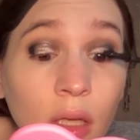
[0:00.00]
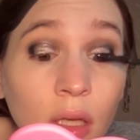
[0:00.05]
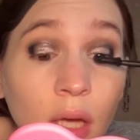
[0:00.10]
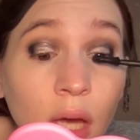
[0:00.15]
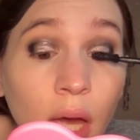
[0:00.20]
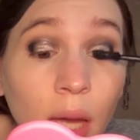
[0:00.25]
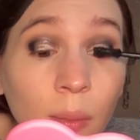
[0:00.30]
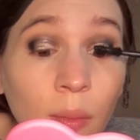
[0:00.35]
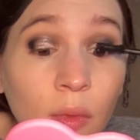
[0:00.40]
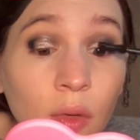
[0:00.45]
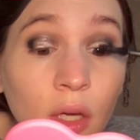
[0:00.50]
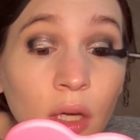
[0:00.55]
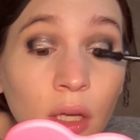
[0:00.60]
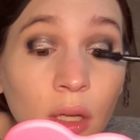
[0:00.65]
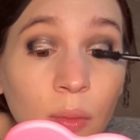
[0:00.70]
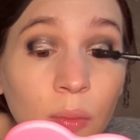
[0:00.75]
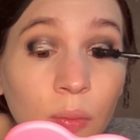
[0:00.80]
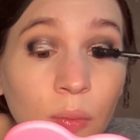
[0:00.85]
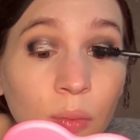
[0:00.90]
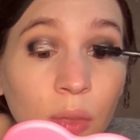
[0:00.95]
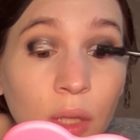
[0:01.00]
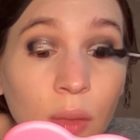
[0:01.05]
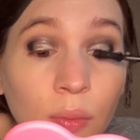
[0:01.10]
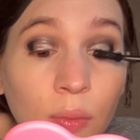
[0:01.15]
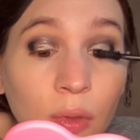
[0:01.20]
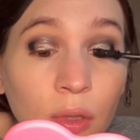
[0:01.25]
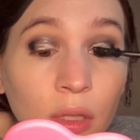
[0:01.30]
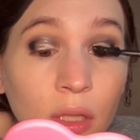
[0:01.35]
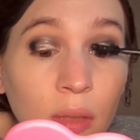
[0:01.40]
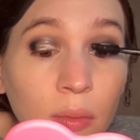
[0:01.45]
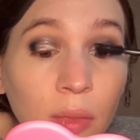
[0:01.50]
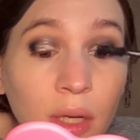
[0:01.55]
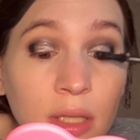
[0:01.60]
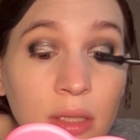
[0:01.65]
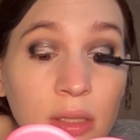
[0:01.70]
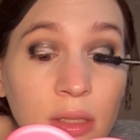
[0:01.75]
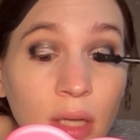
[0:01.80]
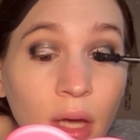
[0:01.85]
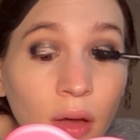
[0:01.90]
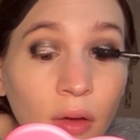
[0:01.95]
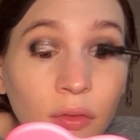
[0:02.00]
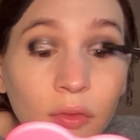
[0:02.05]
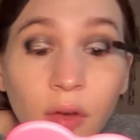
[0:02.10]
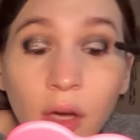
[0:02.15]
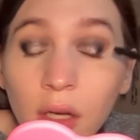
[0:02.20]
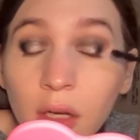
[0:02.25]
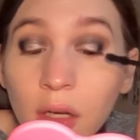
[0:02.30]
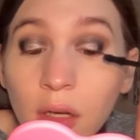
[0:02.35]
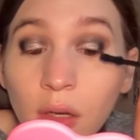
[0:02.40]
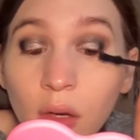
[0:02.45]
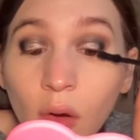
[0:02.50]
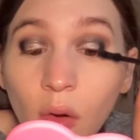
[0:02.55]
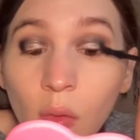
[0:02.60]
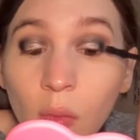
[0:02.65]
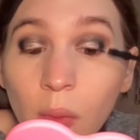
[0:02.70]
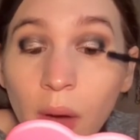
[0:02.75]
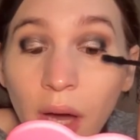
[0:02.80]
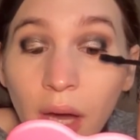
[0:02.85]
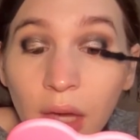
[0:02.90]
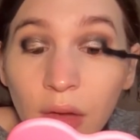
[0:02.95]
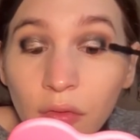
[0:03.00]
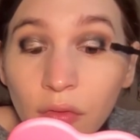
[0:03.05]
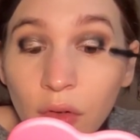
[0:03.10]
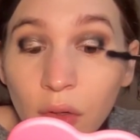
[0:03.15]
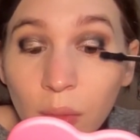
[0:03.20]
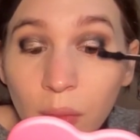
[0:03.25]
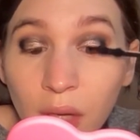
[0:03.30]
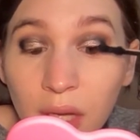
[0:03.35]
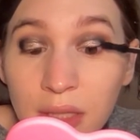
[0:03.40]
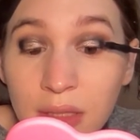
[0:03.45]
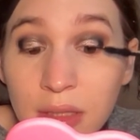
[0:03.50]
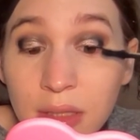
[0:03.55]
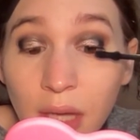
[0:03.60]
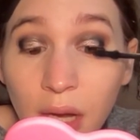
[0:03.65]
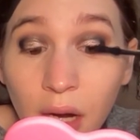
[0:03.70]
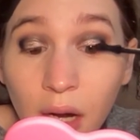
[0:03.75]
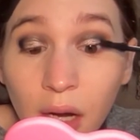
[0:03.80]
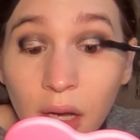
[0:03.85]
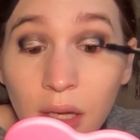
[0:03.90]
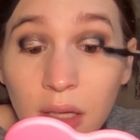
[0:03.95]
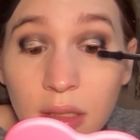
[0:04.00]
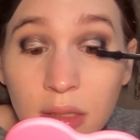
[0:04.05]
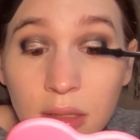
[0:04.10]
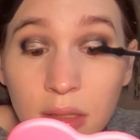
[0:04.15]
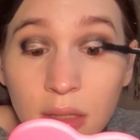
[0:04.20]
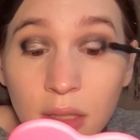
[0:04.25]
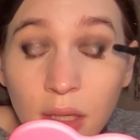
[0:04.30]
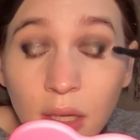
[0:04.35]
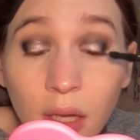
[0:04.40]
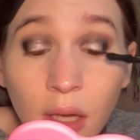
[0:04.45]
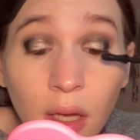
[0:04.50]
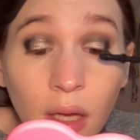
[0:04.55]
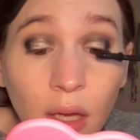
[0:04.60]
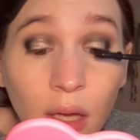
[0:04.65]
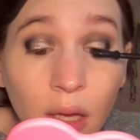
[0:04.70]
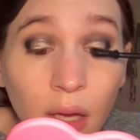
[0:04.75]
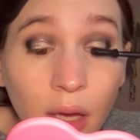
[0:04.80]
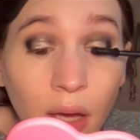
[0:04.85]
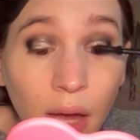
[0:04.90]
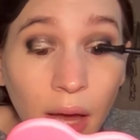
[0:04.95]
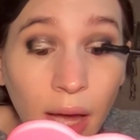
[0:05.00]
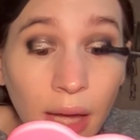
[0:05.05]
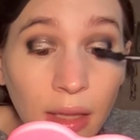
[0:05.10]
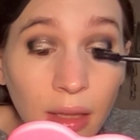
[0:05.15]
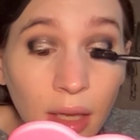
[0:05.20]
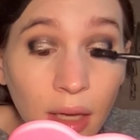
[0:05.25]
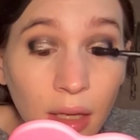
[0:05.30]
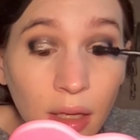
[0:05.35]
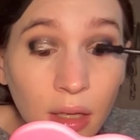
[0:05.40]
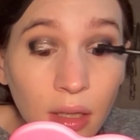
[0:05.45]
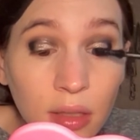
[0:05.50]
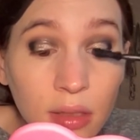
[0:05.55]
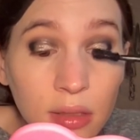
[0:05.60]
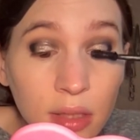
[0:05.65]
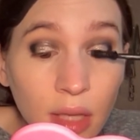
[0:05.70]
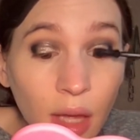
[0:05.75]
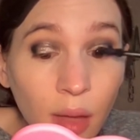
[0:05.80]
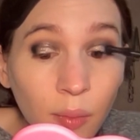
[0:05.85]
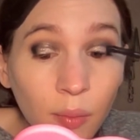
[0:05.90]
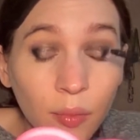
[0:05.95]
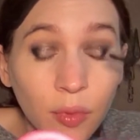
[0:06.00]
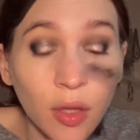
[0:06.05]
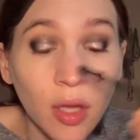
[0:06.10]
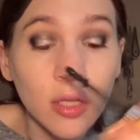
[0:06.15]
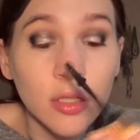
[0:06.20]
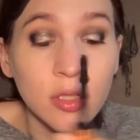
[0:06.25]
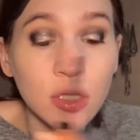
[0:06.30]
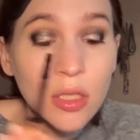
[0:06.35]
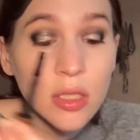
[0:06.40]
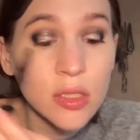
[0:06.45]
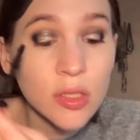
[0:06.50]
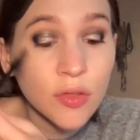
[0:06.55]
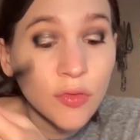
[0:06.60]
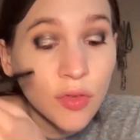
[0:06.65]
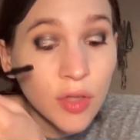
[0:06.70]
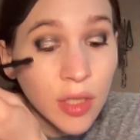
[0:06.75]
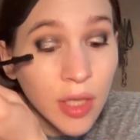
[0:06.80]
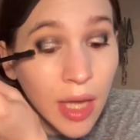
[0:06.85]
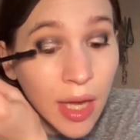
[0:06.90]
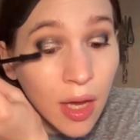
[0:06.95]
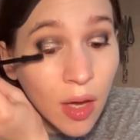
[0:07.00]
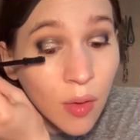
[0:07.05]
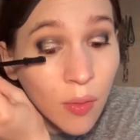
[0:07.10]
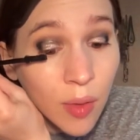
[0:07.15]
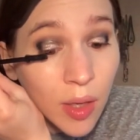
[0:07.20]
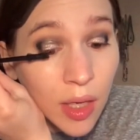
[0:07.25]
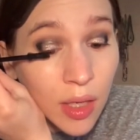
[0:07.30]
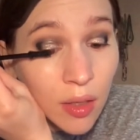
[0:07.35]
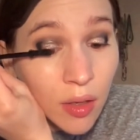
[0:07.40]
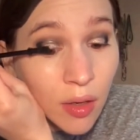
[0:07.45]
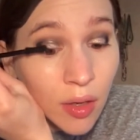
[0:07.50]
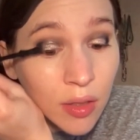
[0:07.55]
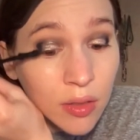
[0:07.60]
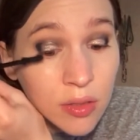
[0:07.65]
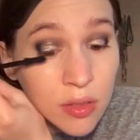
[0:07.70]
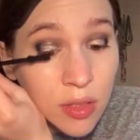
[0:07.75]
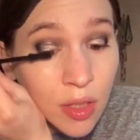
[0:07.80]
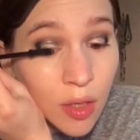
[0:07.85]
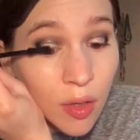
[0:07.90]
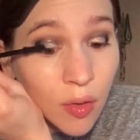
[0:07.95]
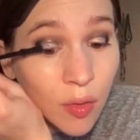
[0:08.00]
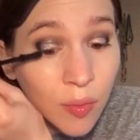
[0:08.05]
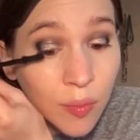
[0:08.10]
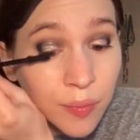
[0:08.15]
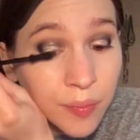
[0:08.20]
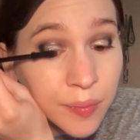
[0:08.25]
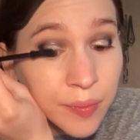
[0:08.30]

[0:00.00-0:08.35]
I'm gonna be putting myself on a no-buy for mascaras, highlighters, and blushes for now, and also